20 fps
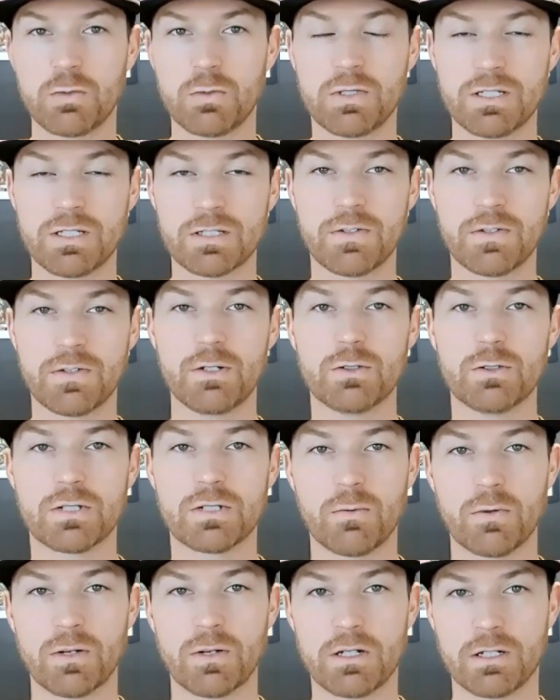do with this video is
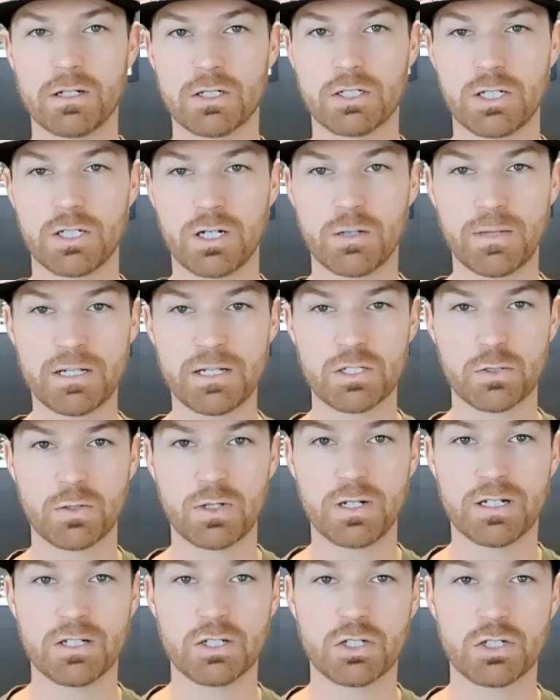I wanted to share my
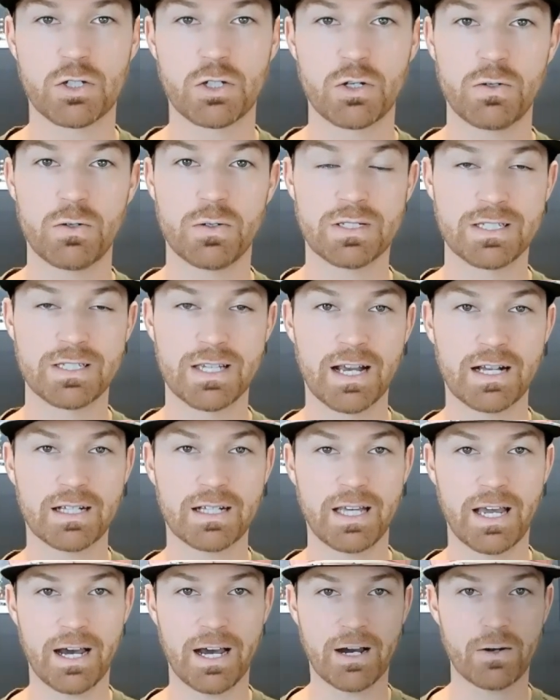screen and show you
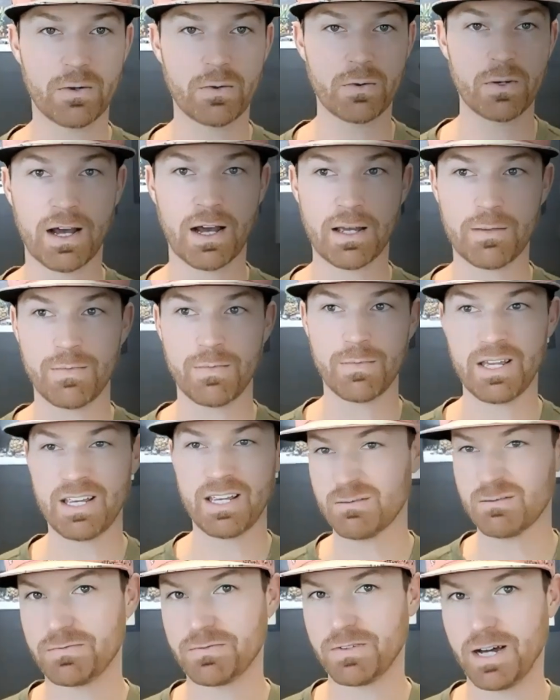exactly how I
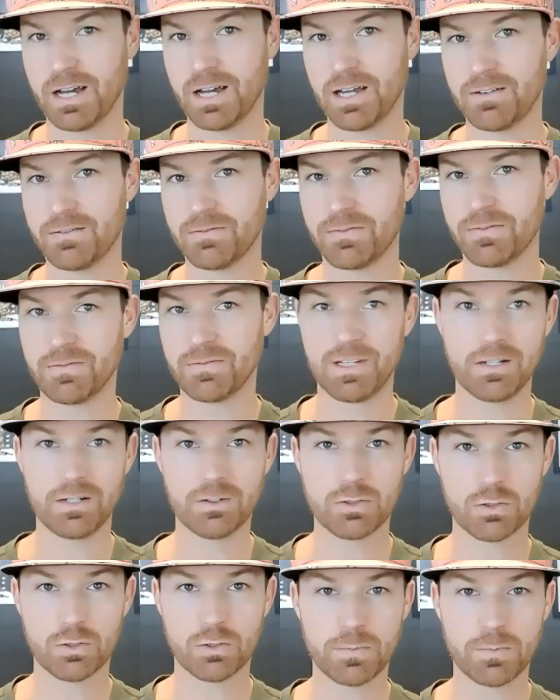make 5 video
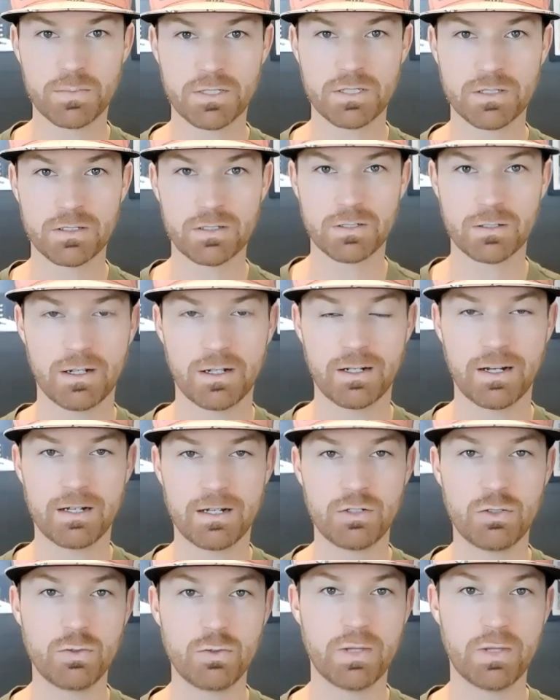scripts. And
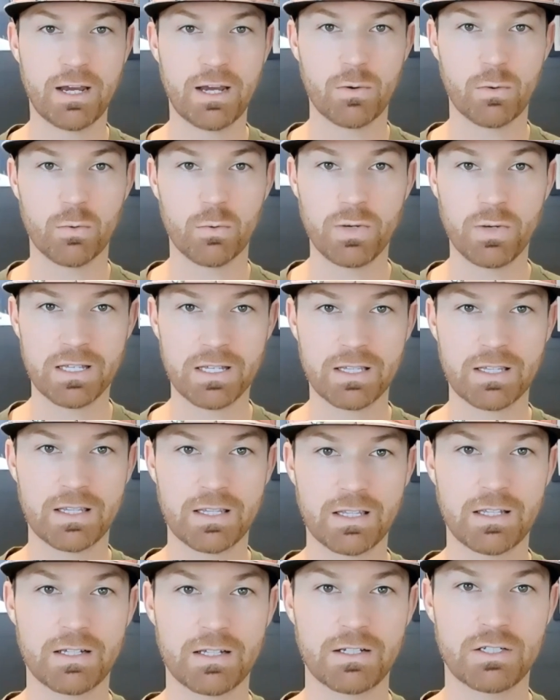I do that
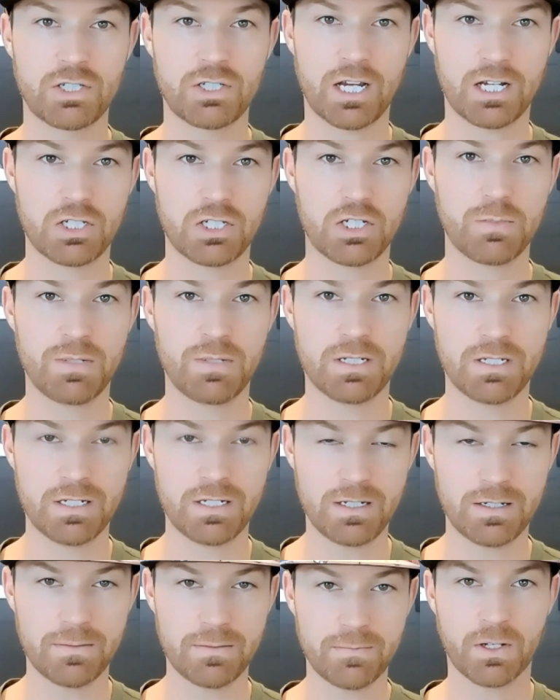with
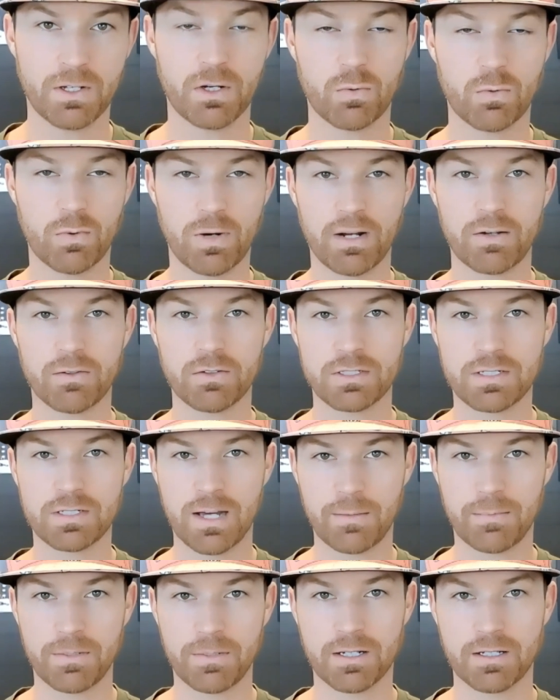ChatGPT around the
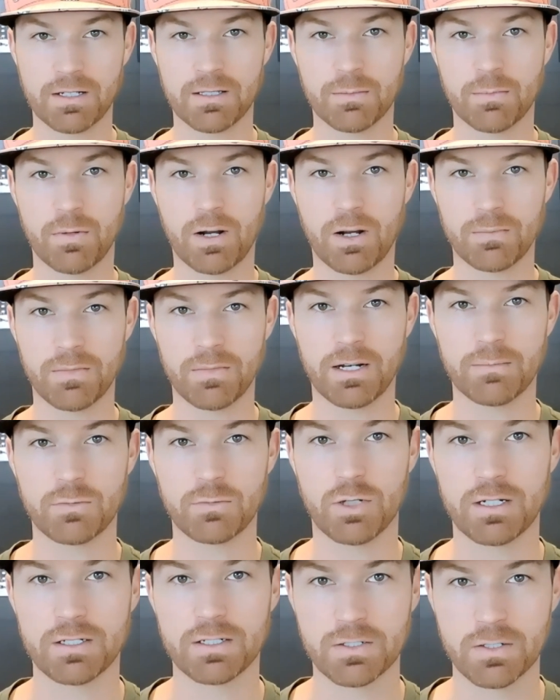topic and the problem that I'm
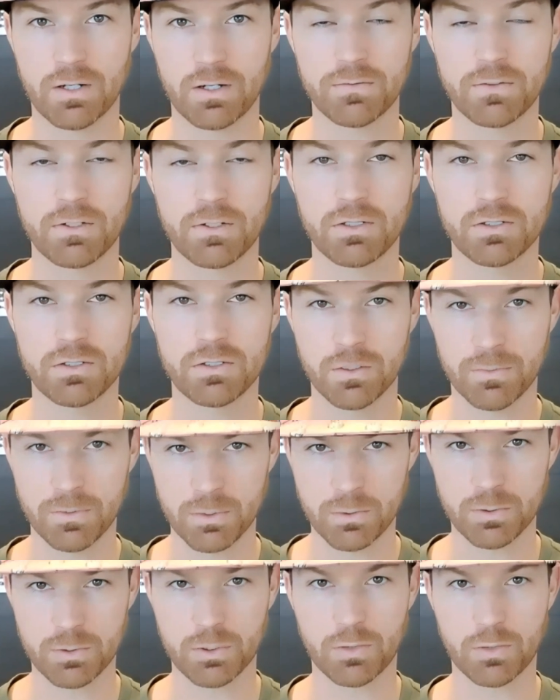trying to solve. So let me
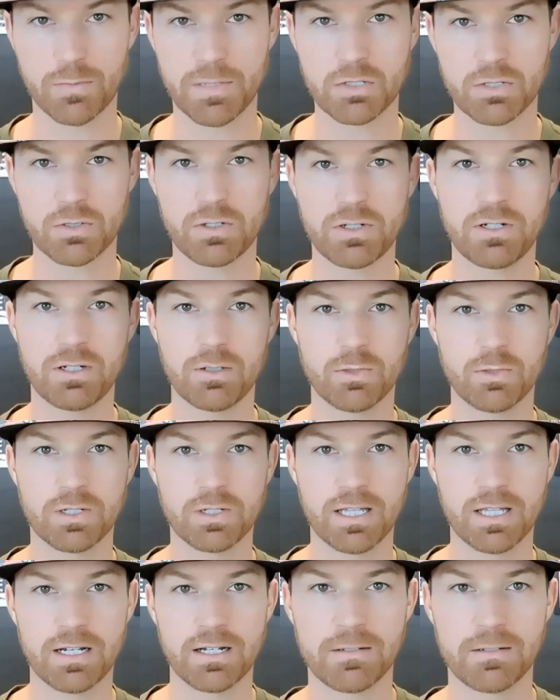switch over to my screen and we'll get that